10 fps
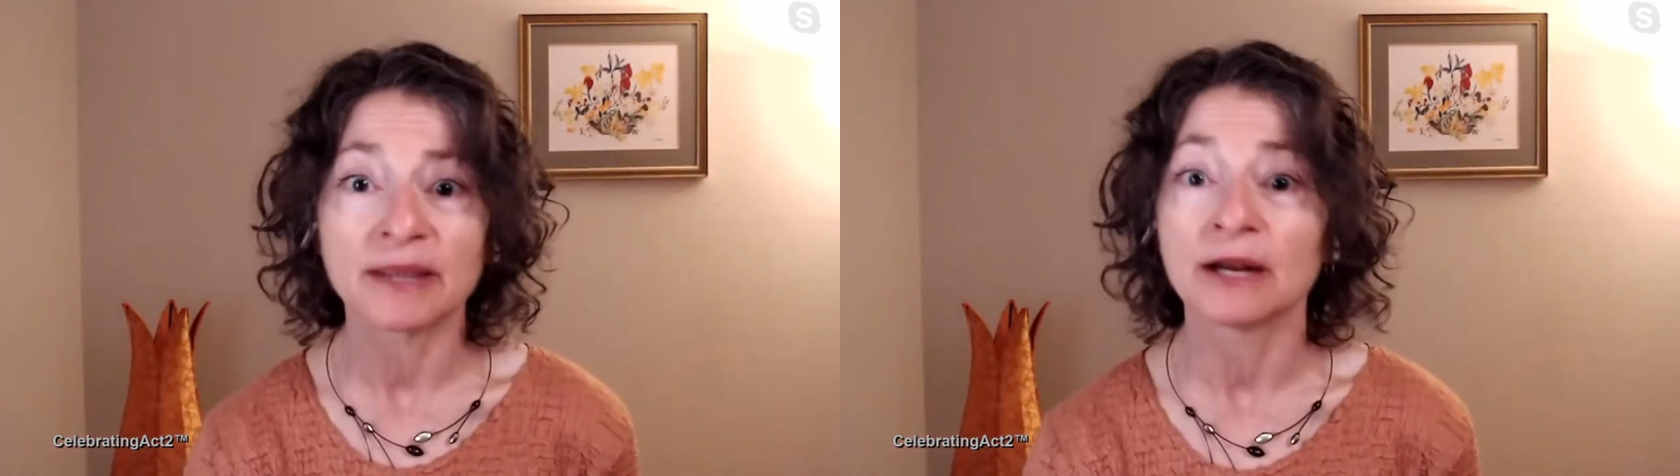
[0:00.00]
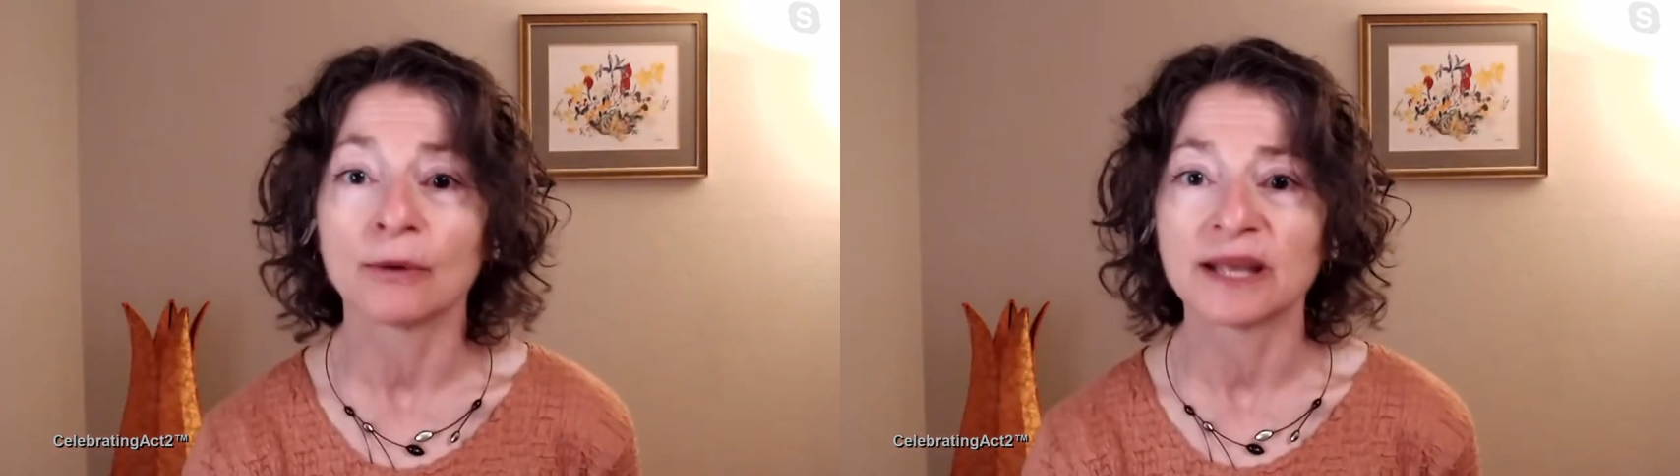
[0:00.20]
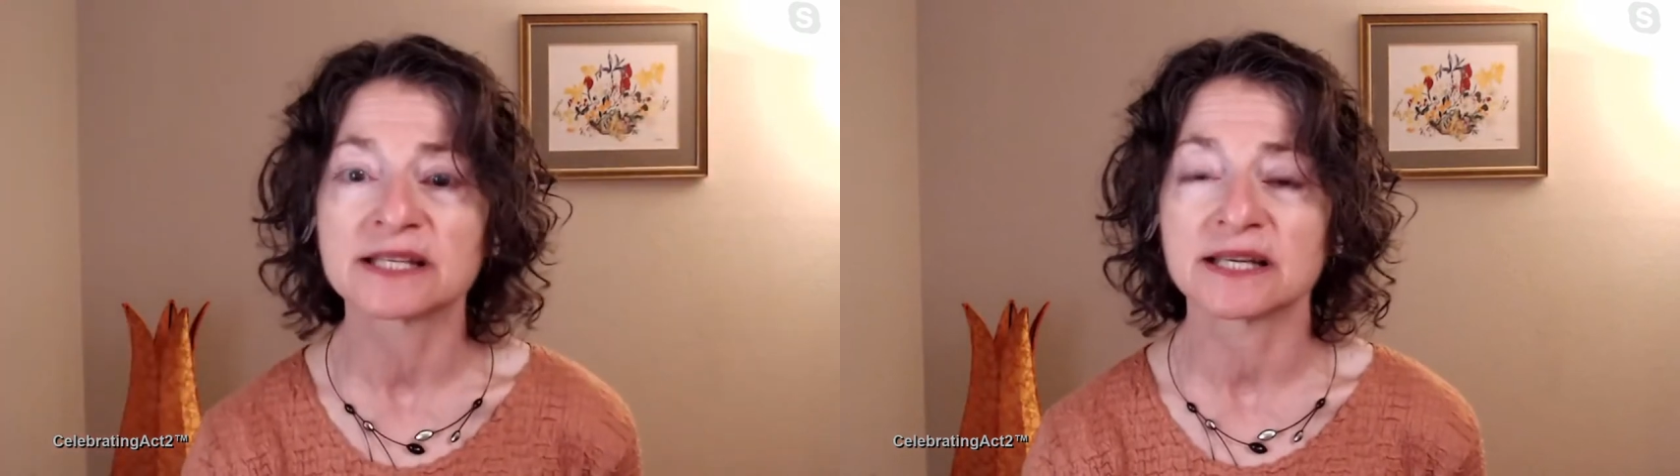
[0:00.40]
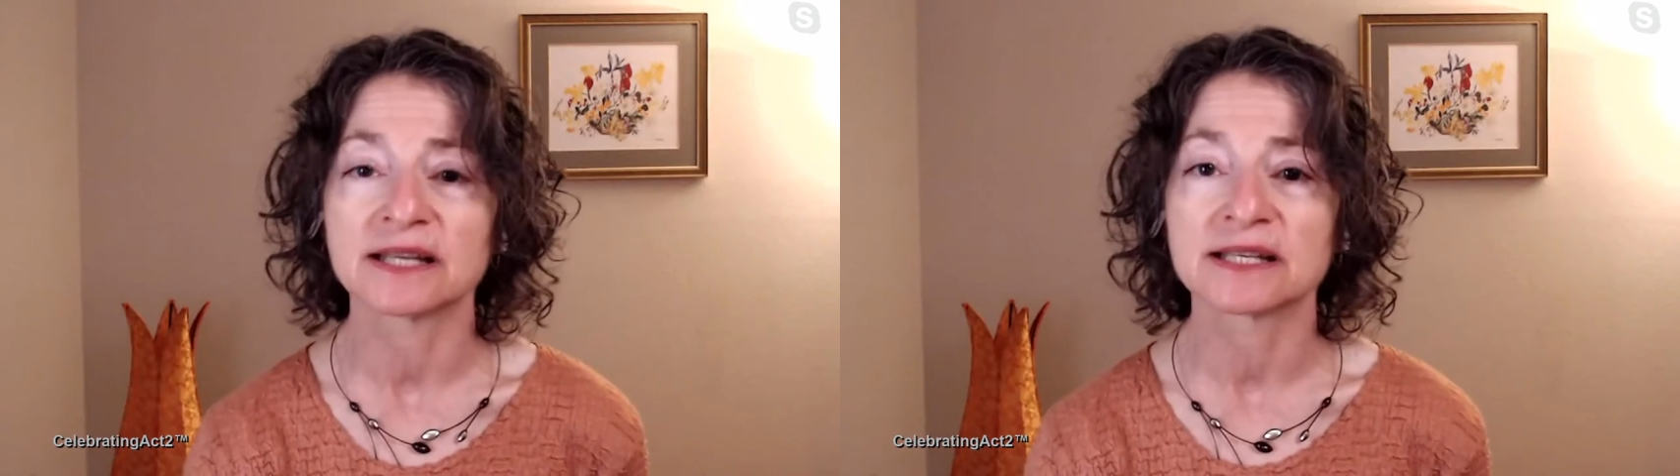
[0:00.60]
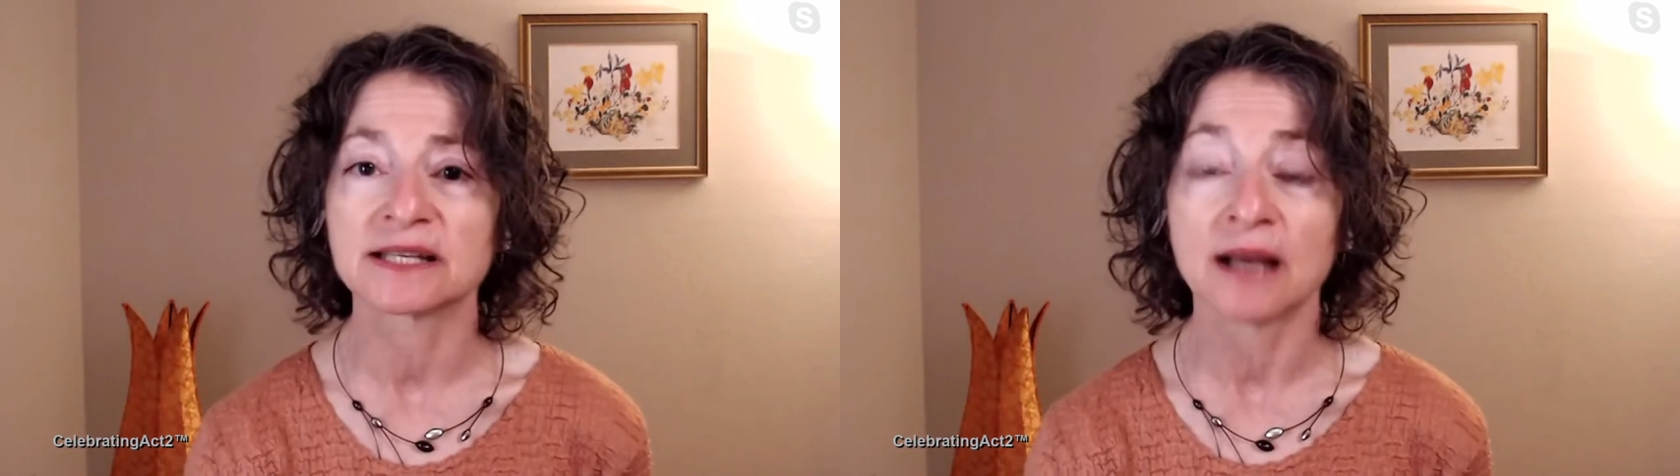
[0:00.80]
you know it's
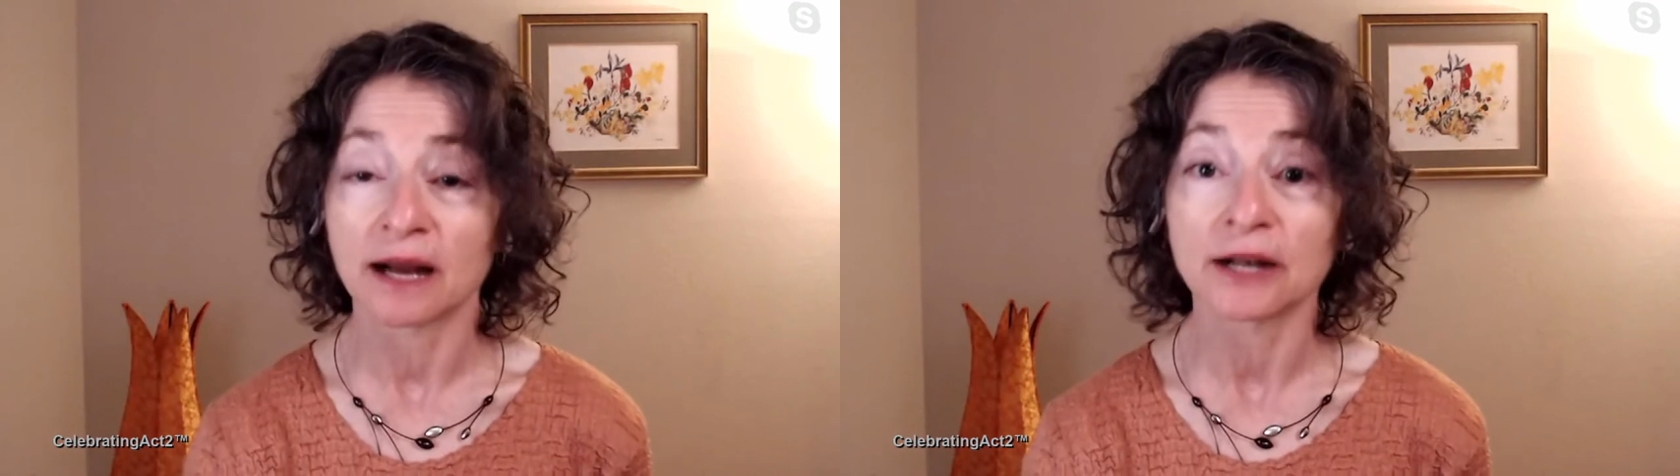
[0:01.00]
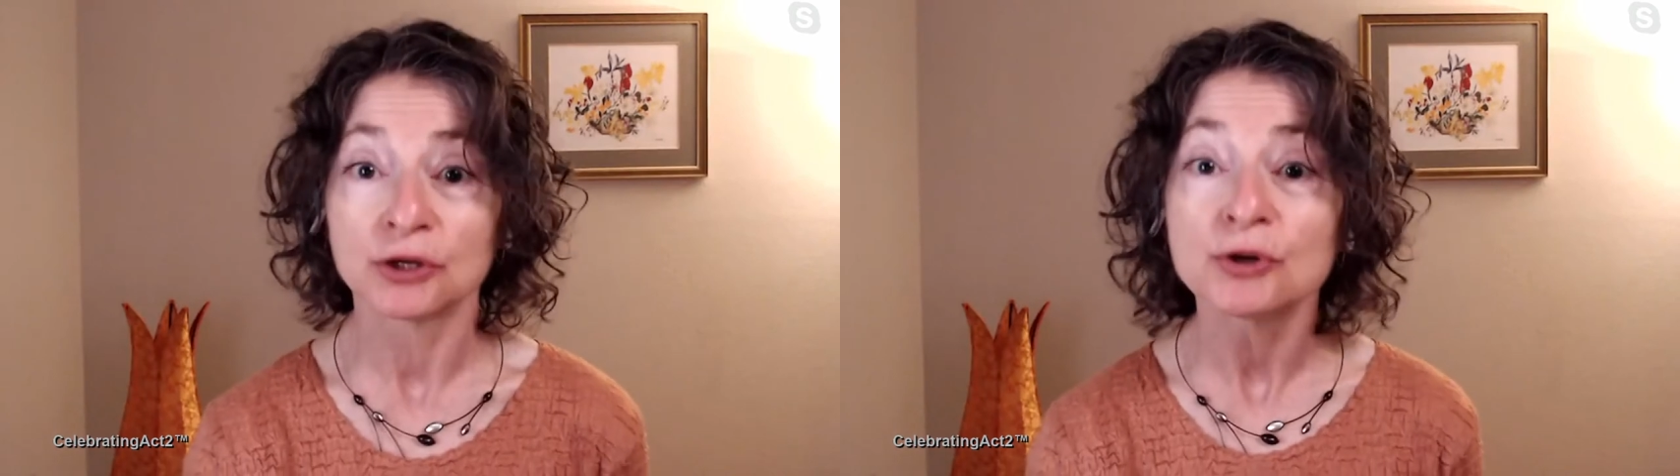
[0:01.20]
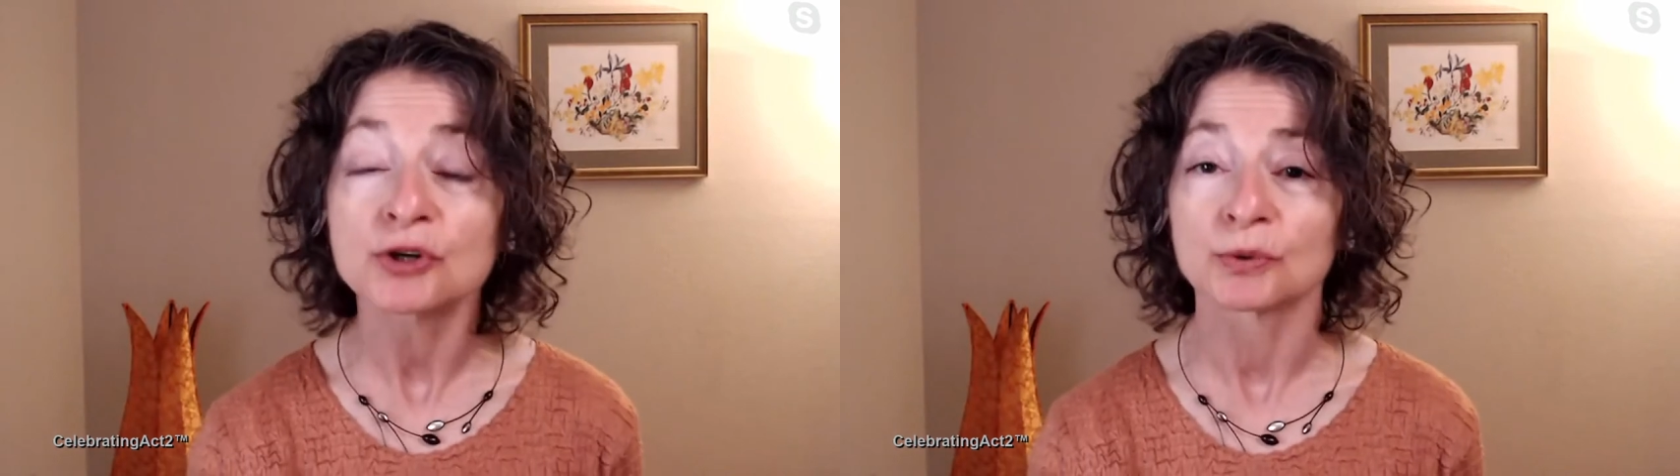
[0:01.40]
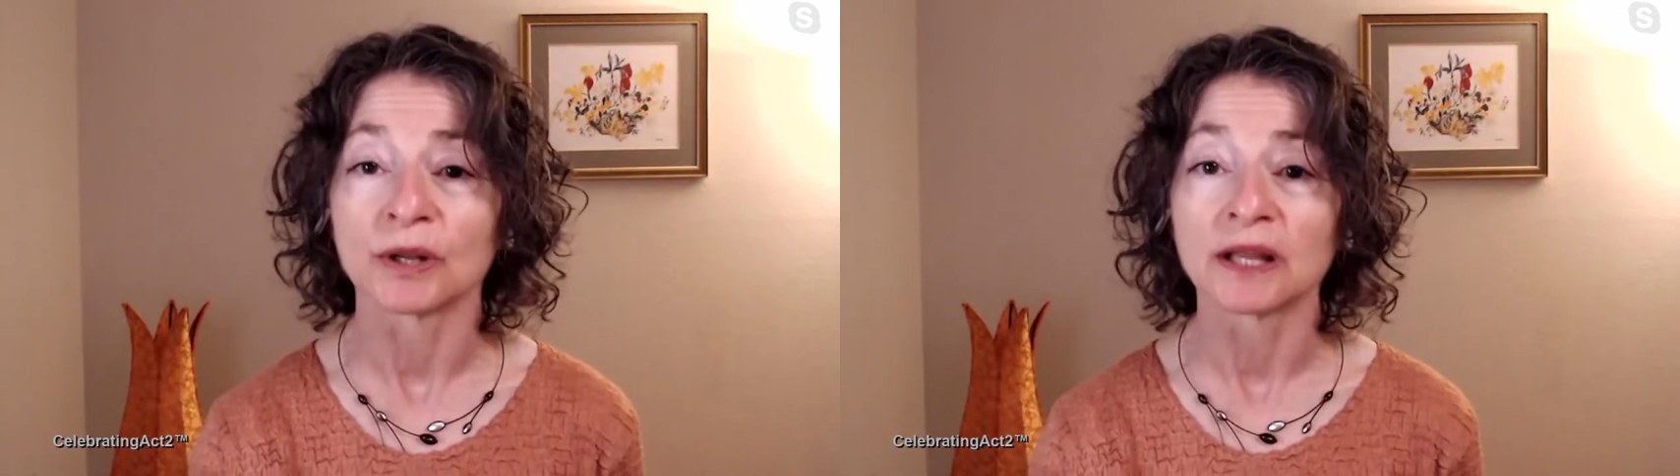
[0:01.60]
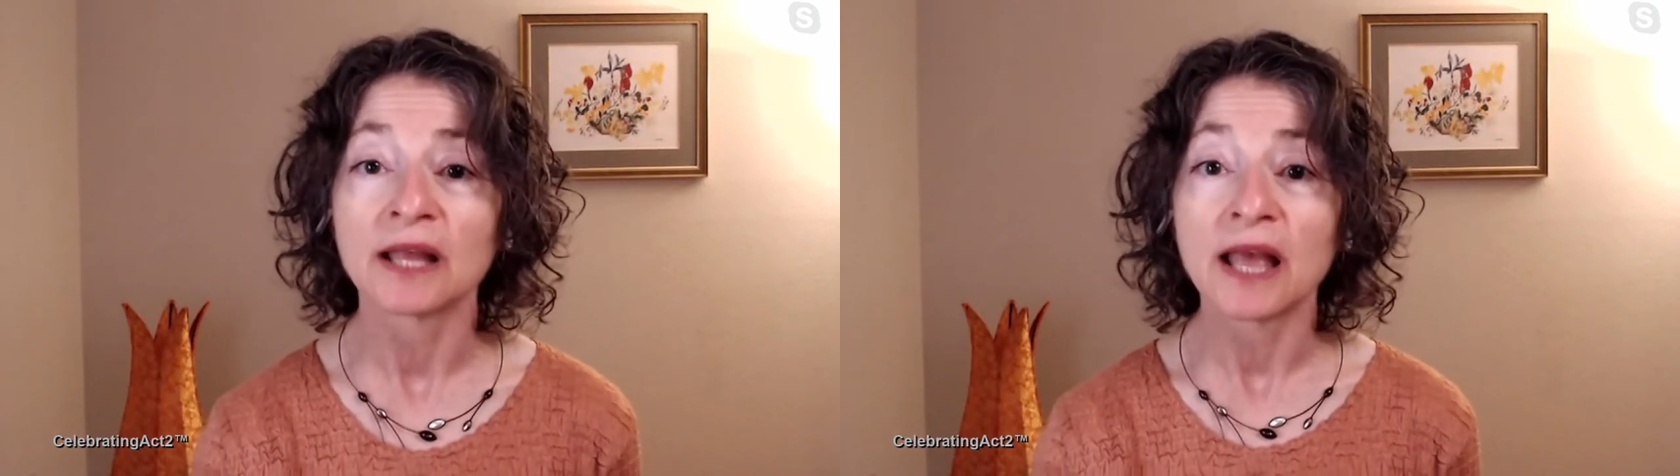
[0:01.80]
it's not
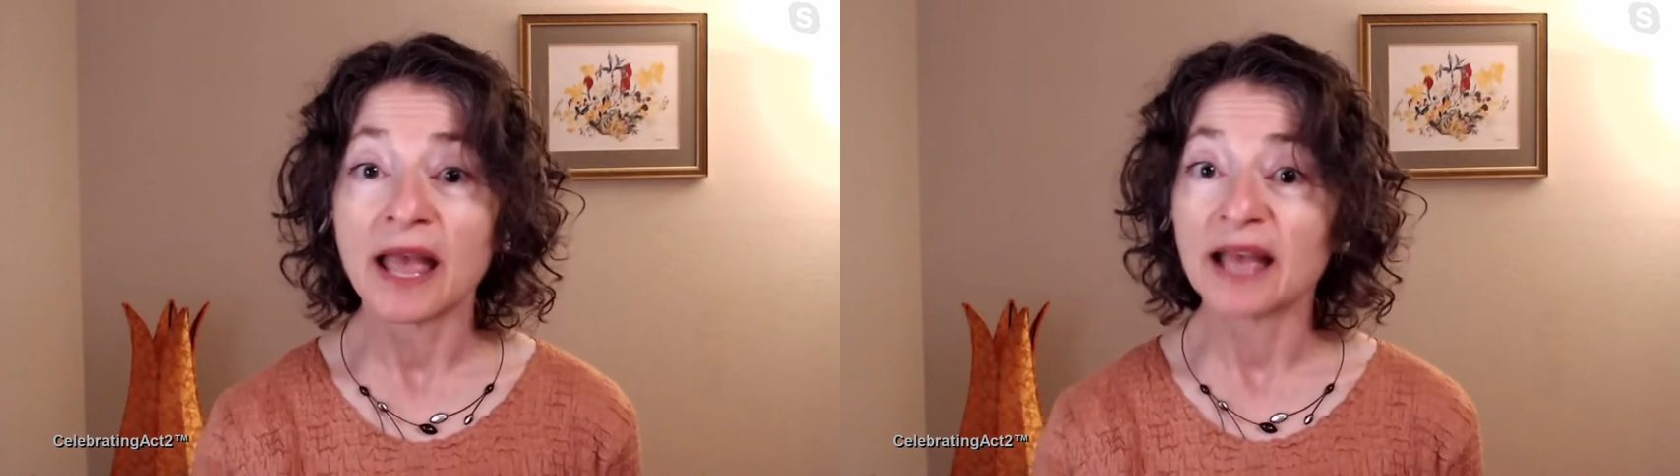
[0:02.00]
unusual